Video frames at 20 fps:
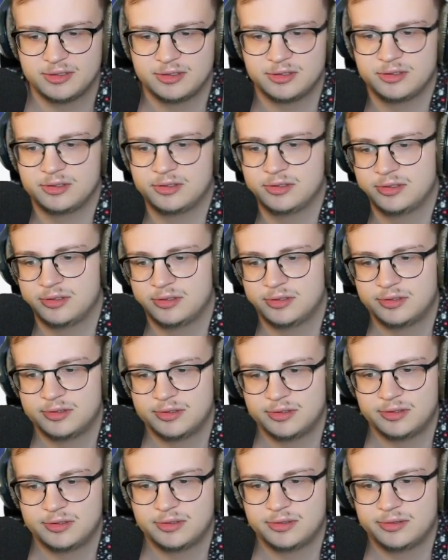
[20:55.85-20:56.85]

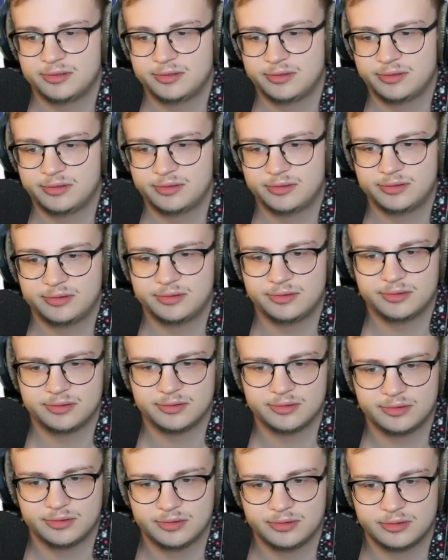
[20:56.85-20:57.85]

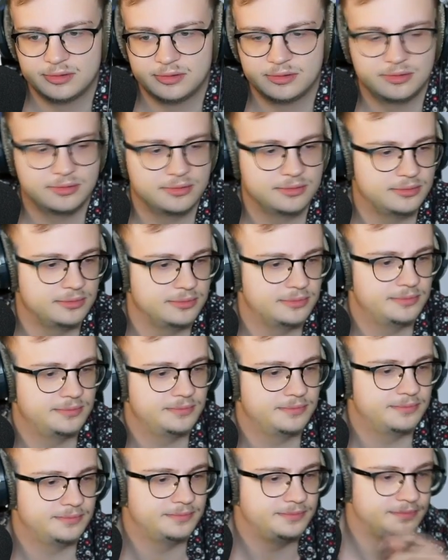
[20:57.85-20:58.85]

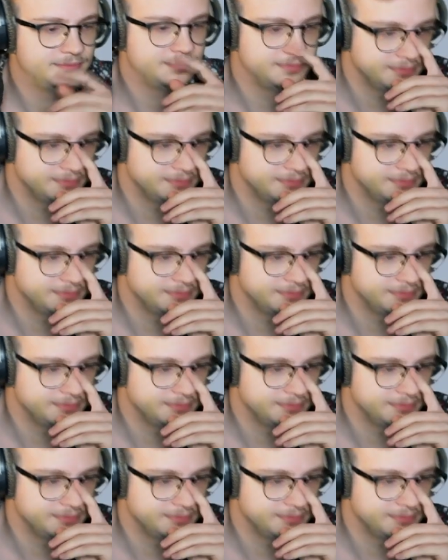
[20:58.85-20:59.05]
Nobody speaks.